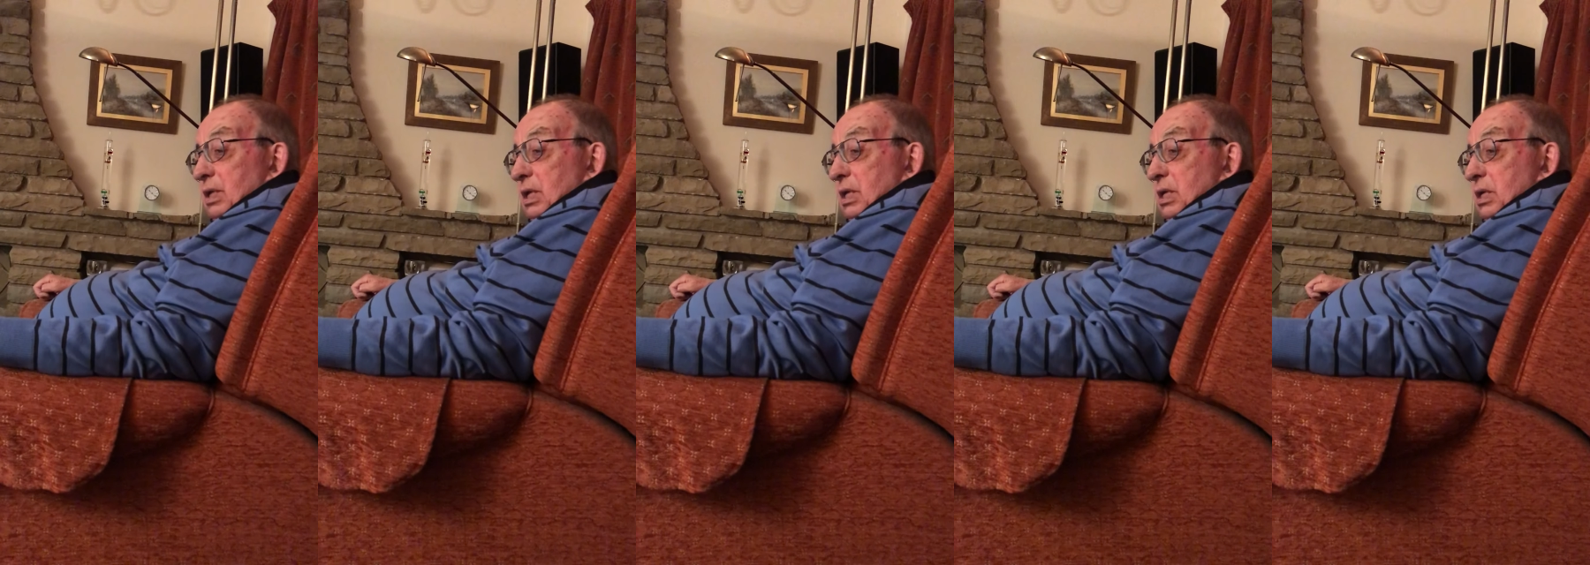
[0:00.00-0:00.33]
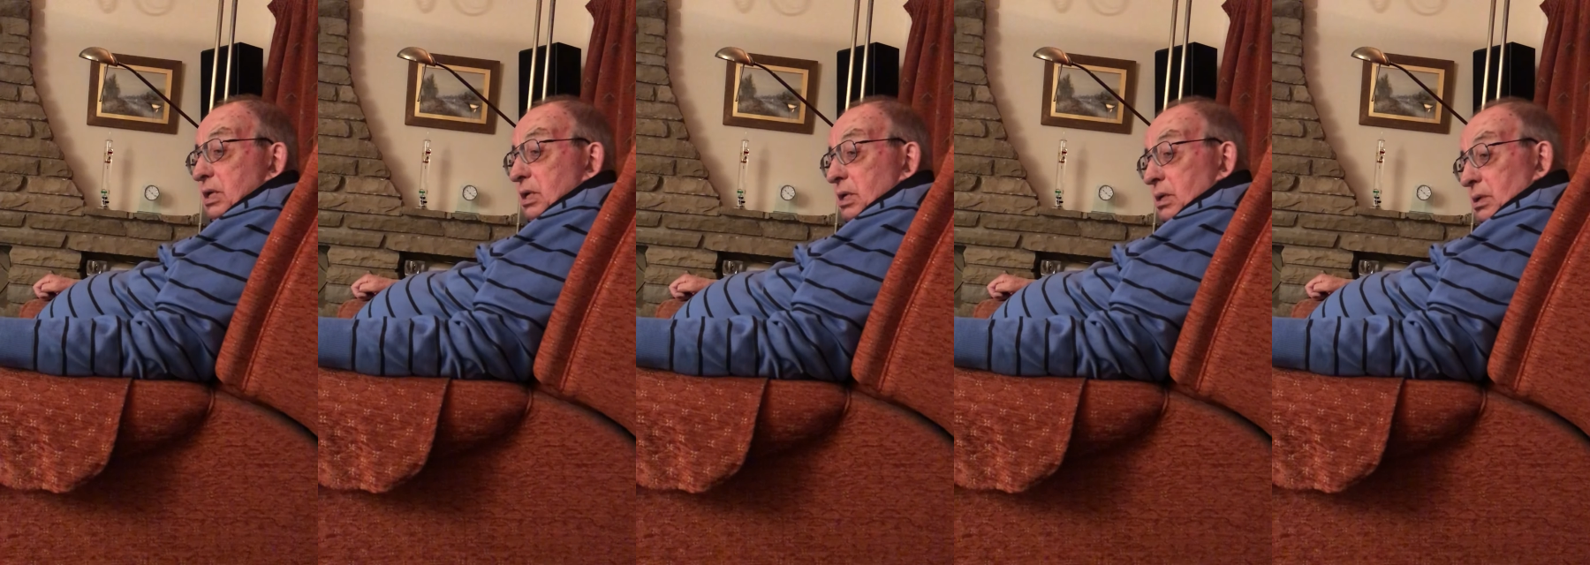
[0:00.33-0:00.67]

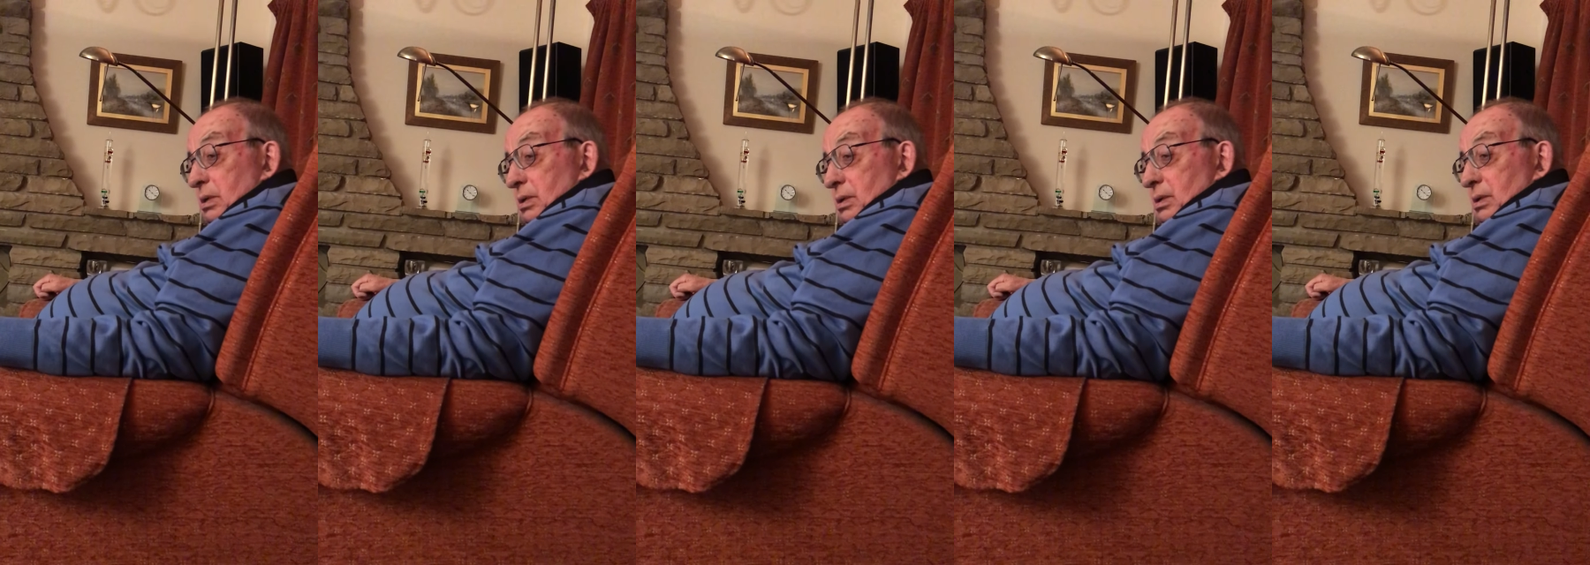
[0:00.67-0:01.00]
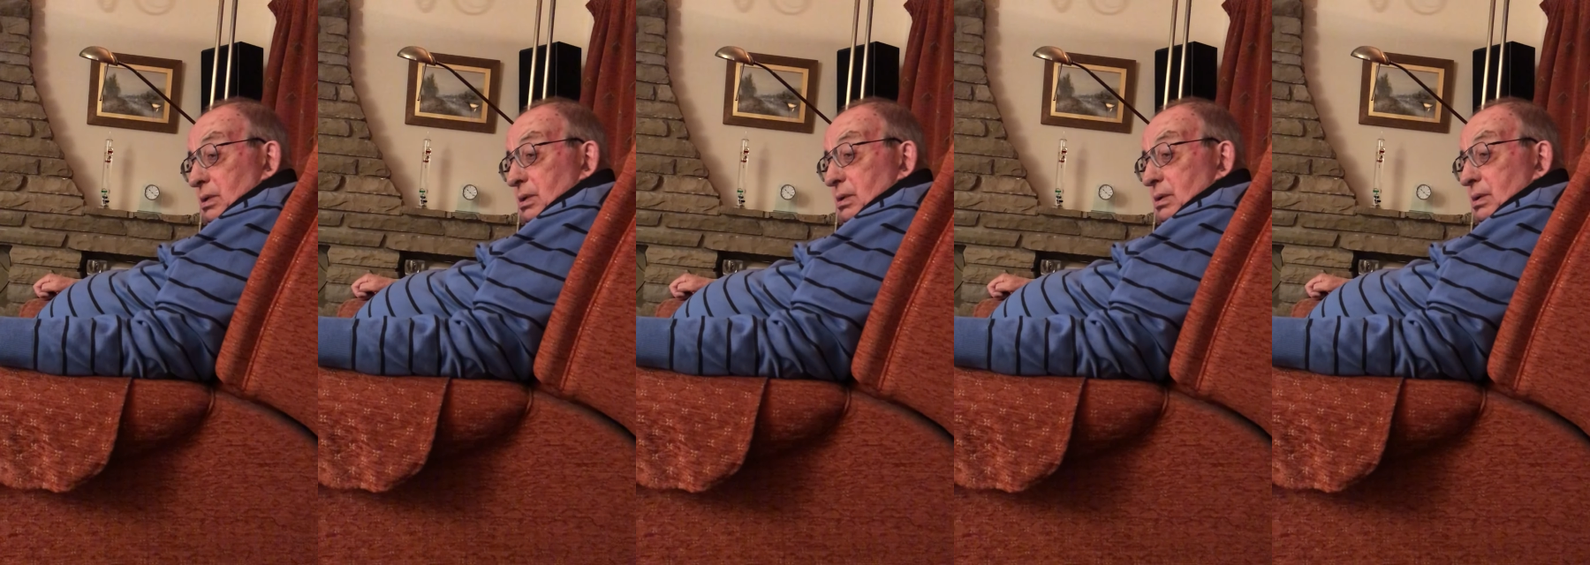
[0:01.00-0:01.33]
tea?
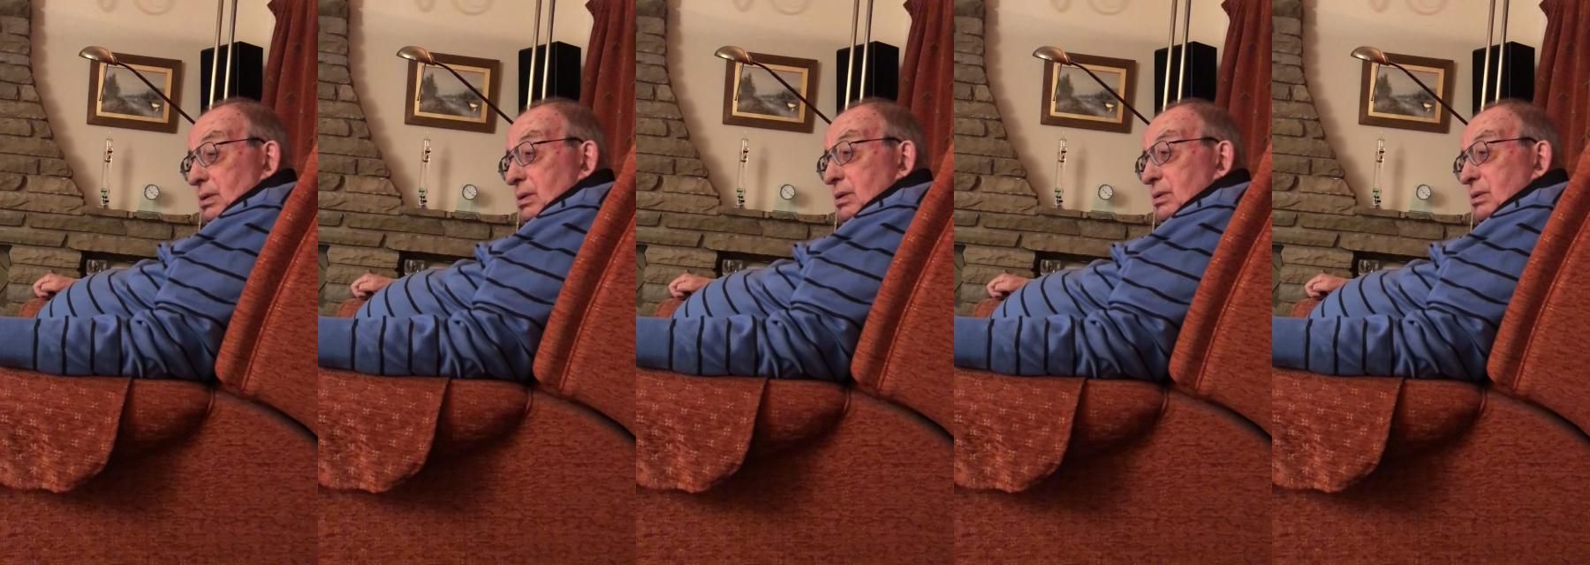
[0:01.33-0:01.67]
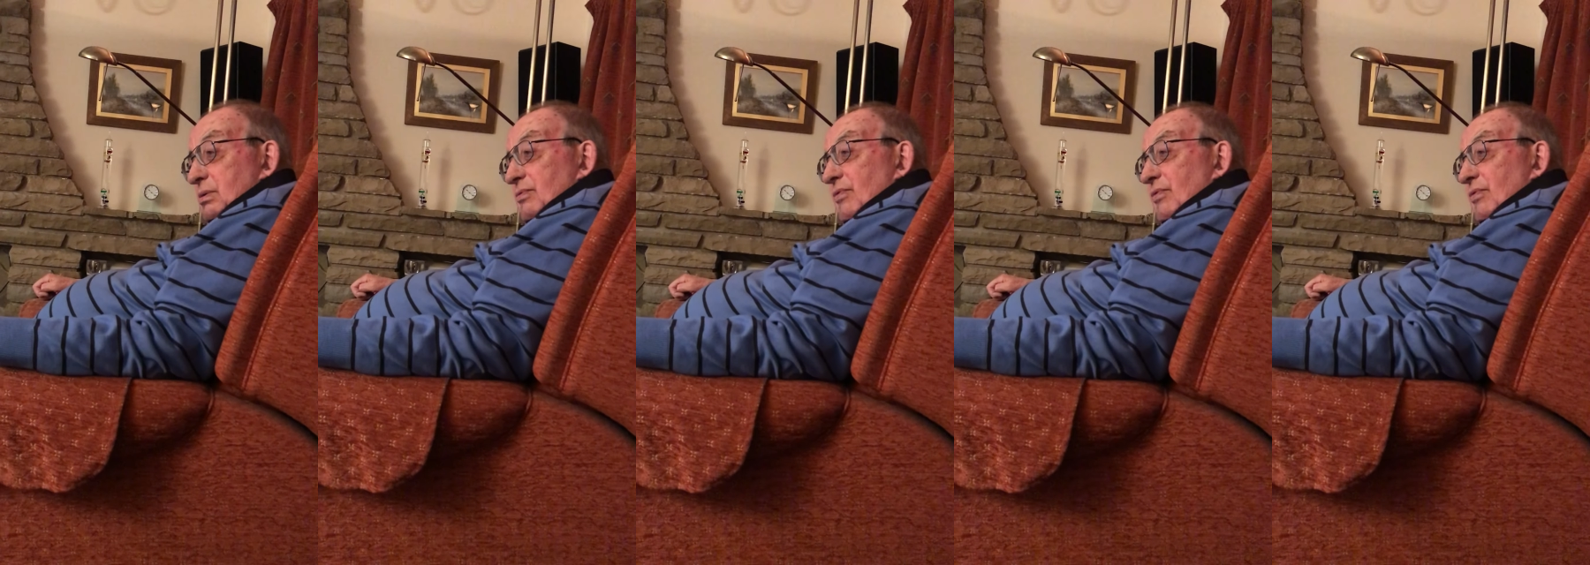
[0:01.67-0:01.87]
It's